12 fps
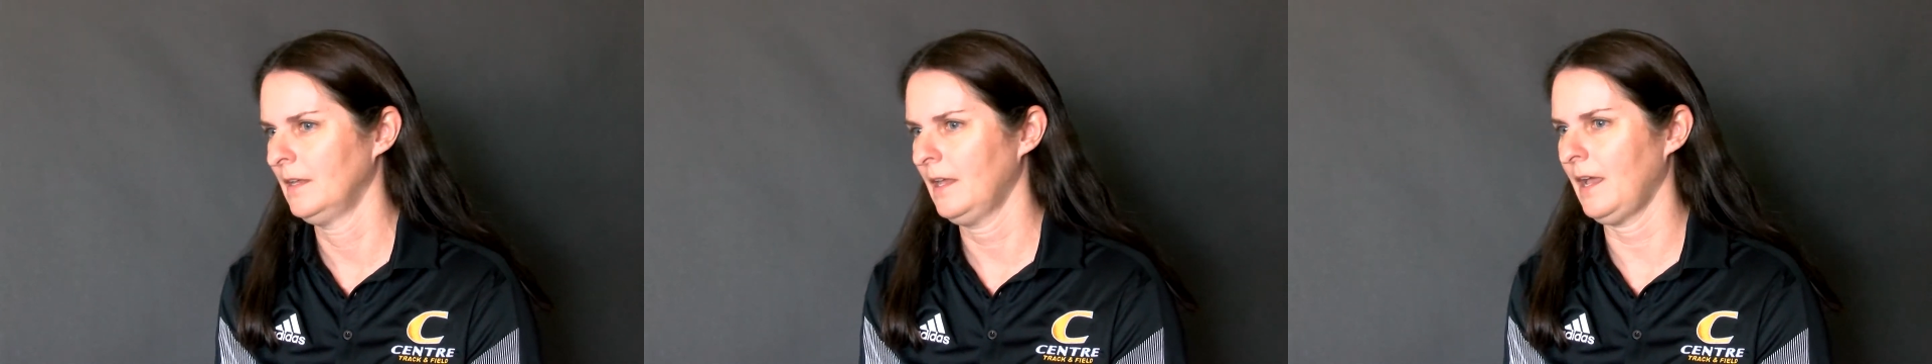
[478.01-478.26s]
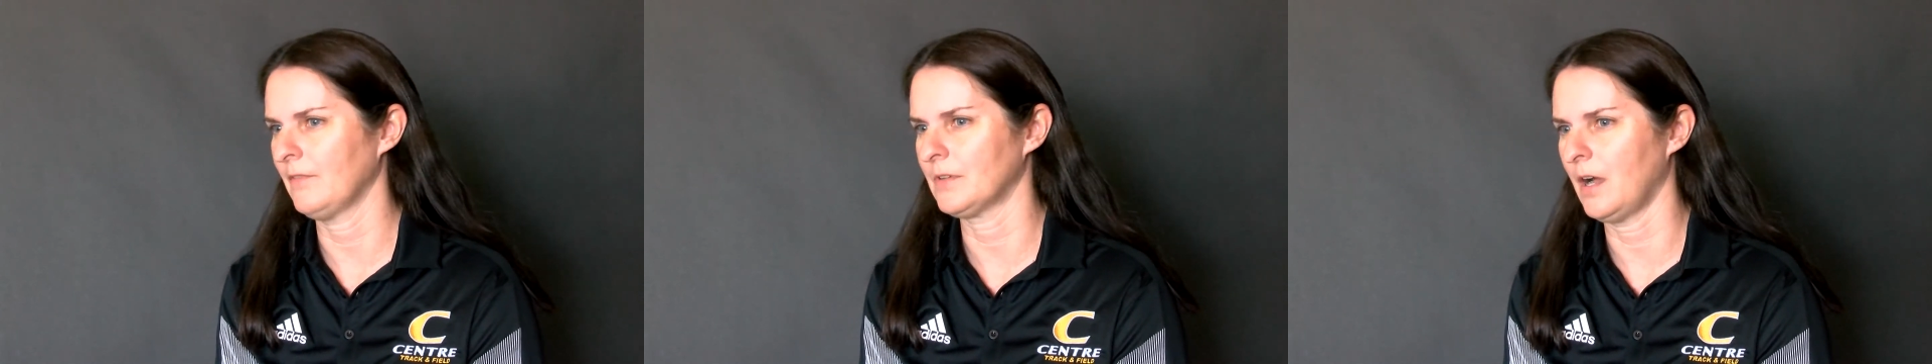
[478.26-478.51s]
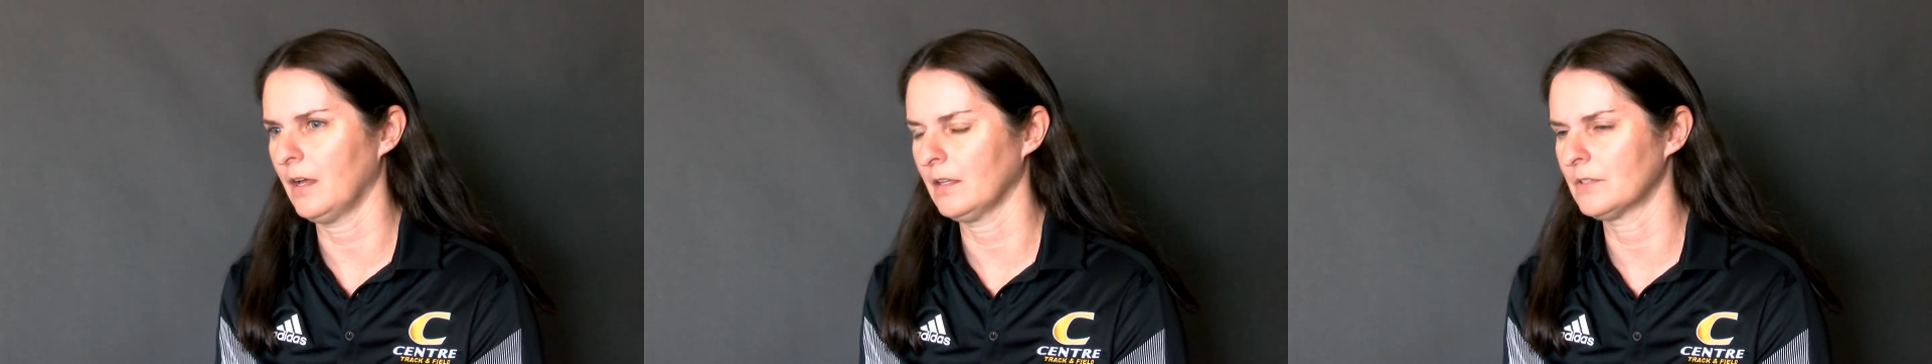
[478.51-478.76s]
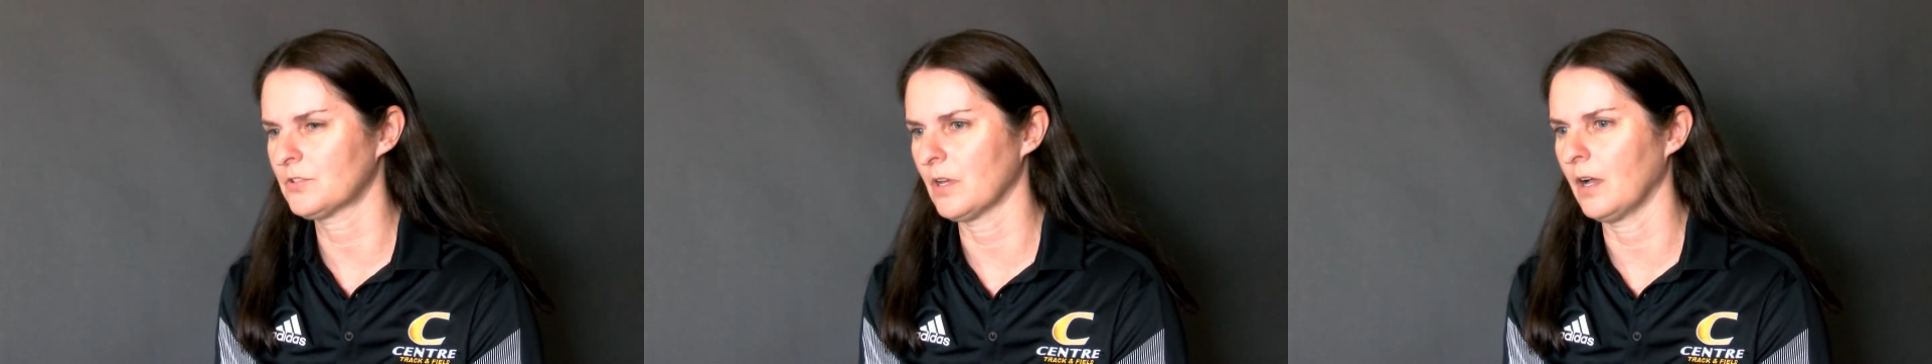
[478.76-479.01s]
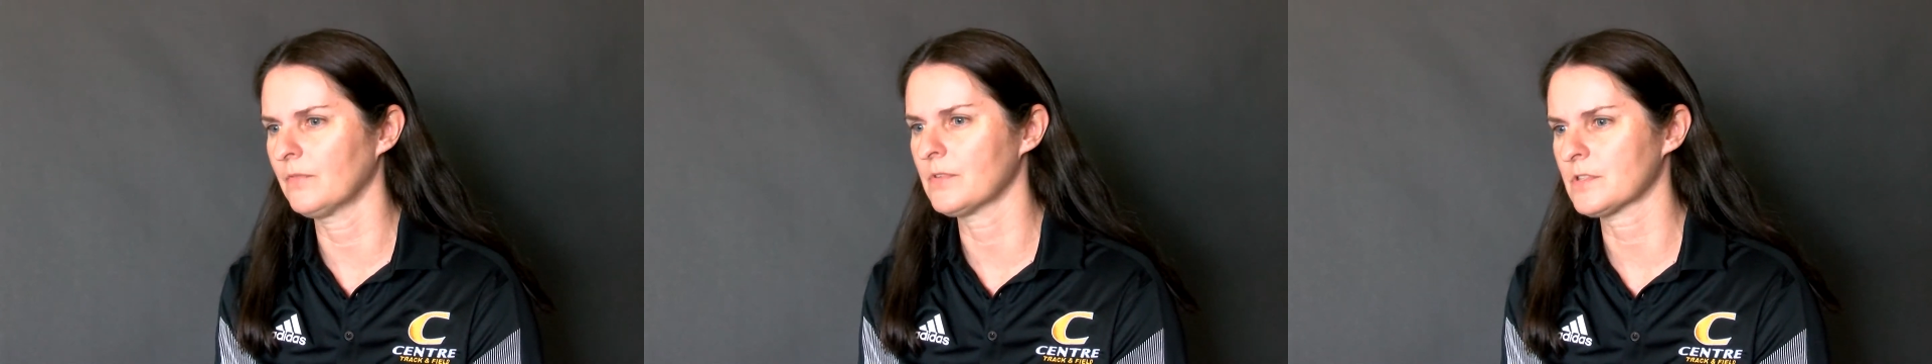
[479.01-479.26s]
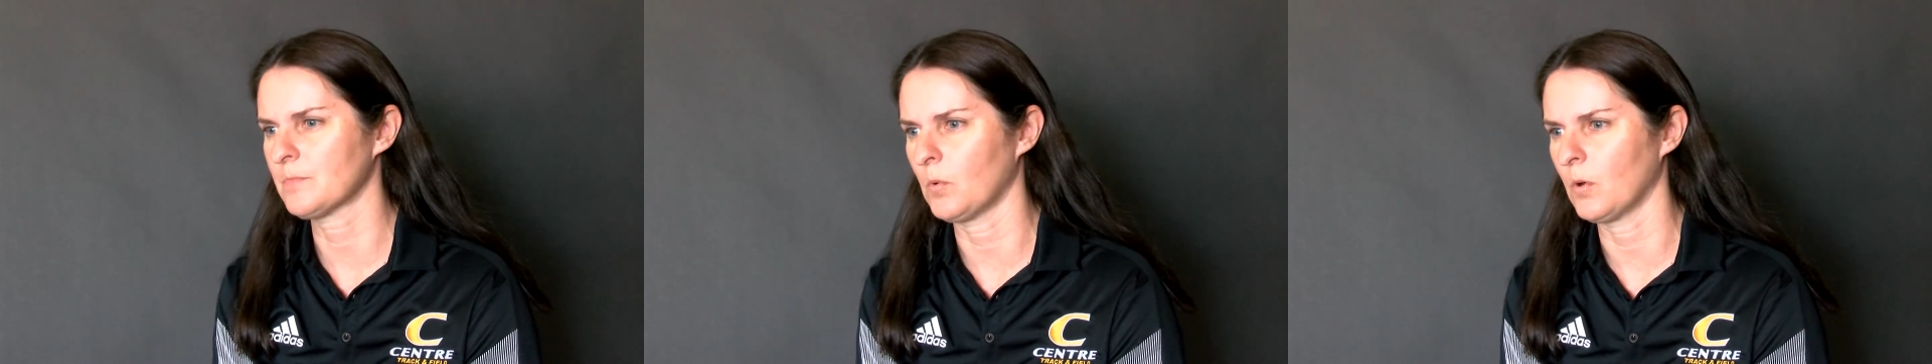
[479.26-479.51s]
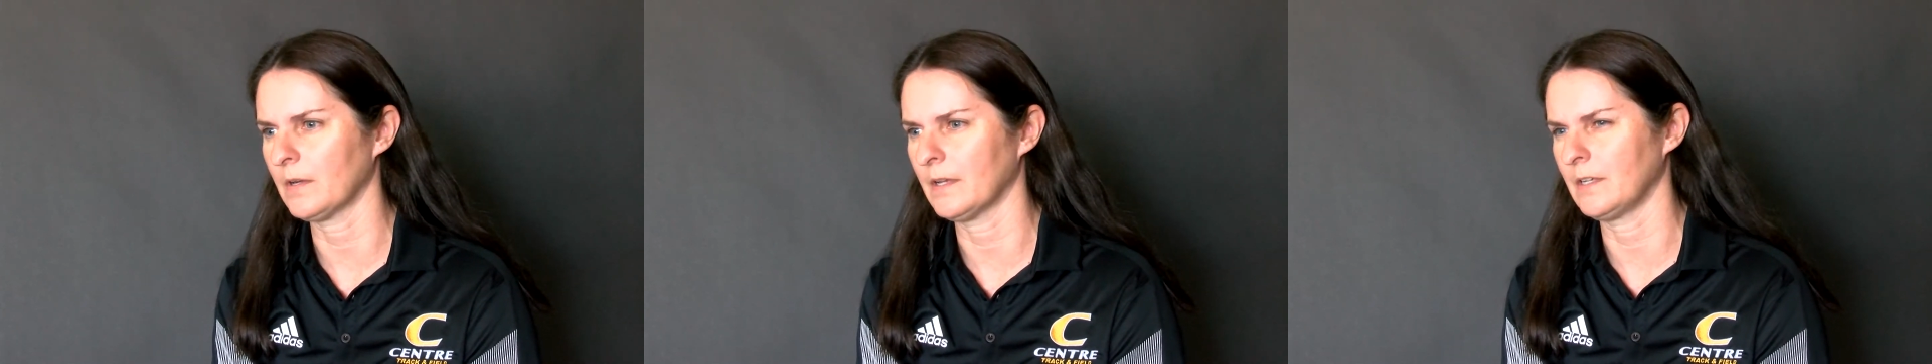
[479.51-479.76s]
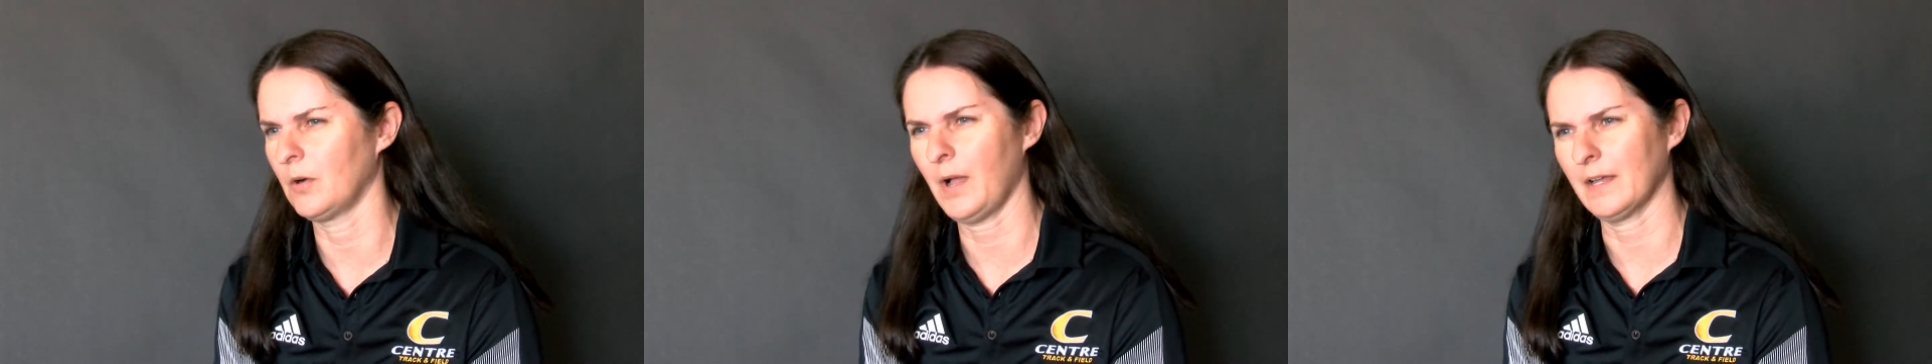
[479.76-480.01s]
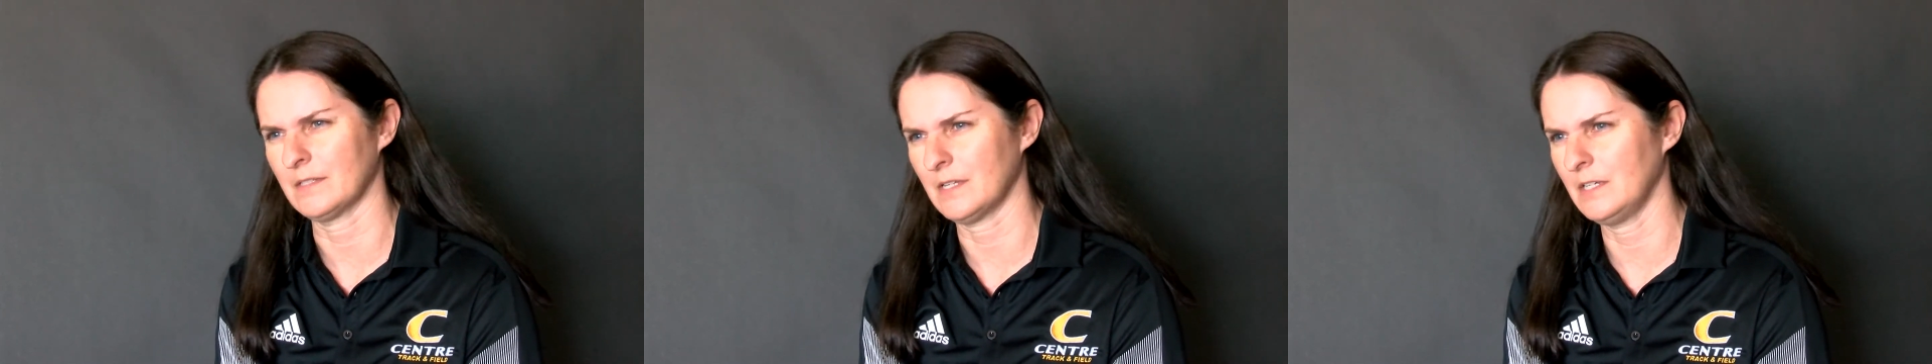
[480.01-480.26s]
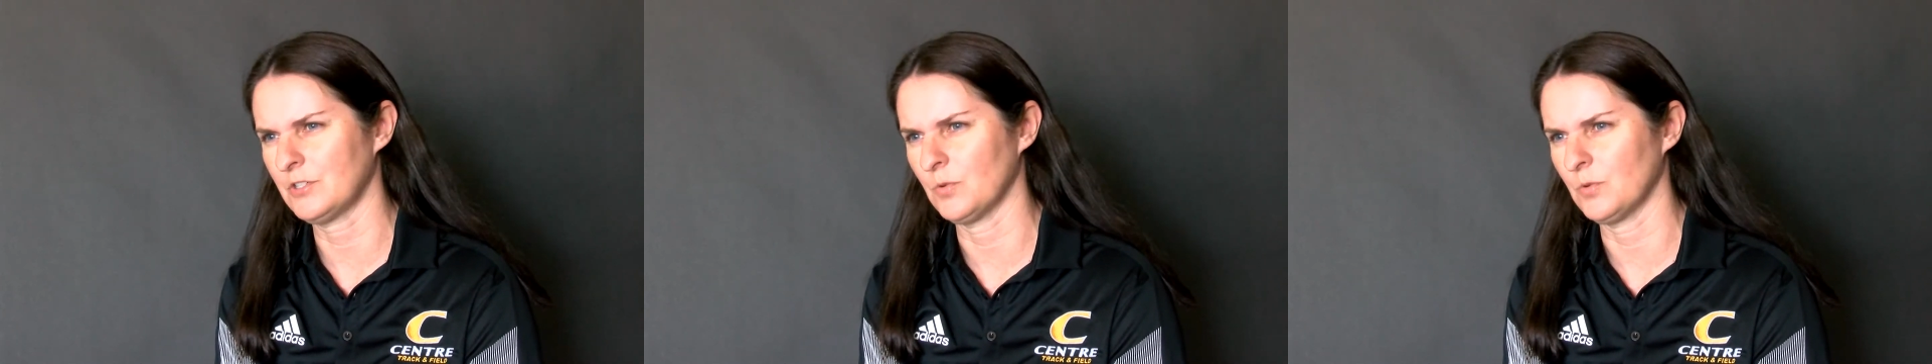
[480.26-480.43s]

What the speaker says: have knowledge of the sport and know how to teach